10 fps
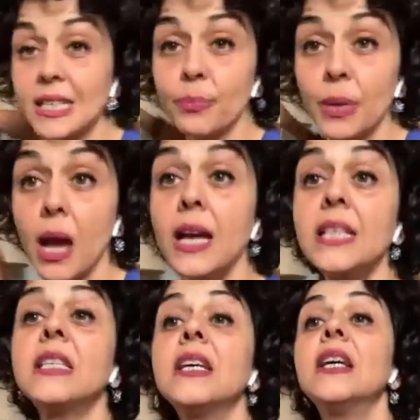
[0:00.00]

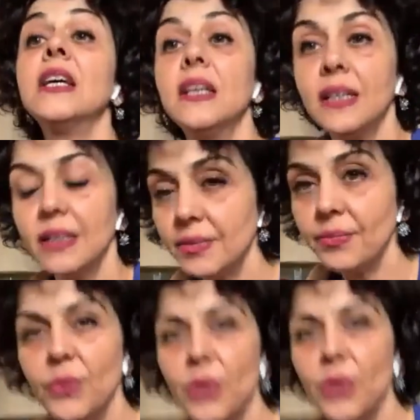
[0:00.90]
symbolize,
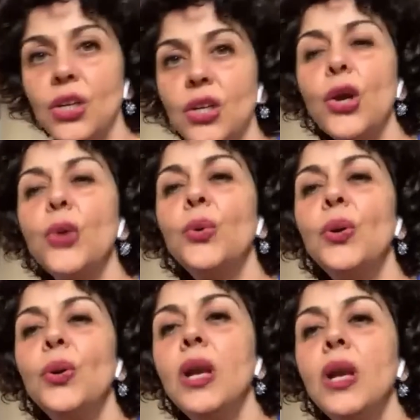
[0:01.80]
you know,
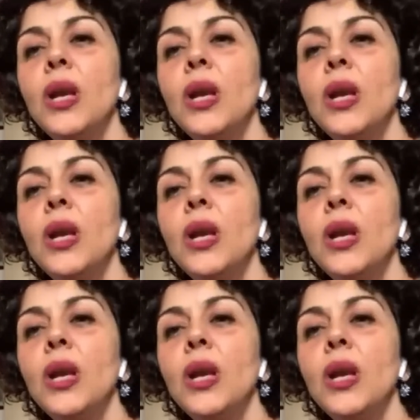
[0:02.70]
life,